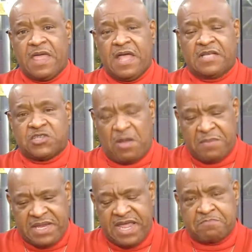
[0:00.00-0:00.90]
So
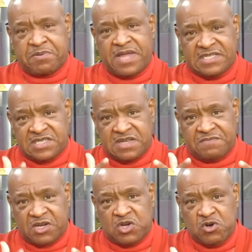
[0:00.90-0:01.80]
I'm in that place
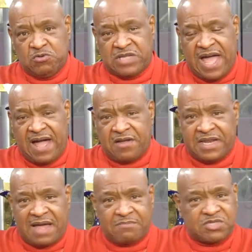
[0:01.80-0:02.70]
of the cool down
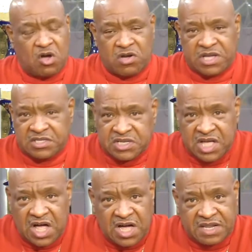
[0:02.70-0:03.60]
and I'm talking to
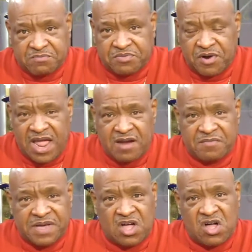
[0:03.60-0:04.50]
God in prayer
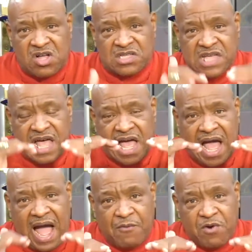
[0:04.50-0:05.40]
because
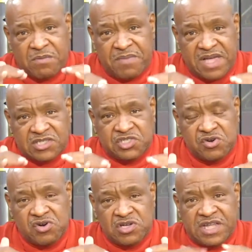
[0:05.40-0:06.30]
I want to make
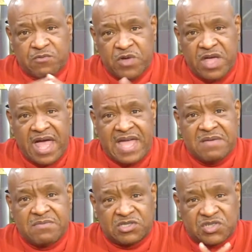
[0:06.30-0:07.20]
sure that we are
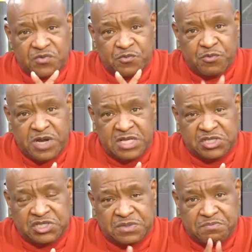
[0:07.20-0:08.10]
able to
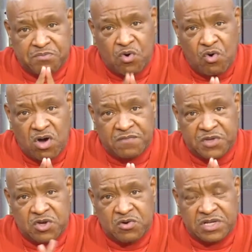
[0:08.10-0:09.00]
reach more of
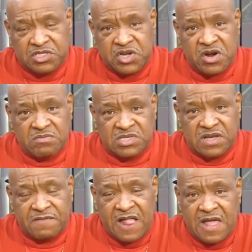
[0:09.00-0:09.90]
you in terms
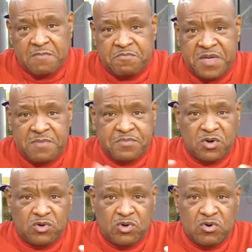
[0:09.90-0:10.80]
of
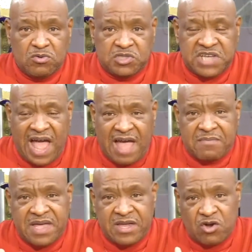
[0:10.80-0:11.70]
people who
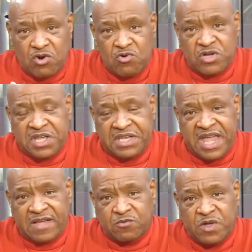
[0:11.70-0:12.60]
chime in or who
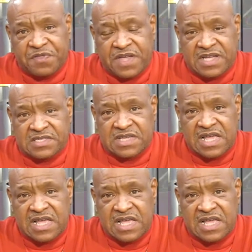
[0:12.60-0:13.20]
connect with us.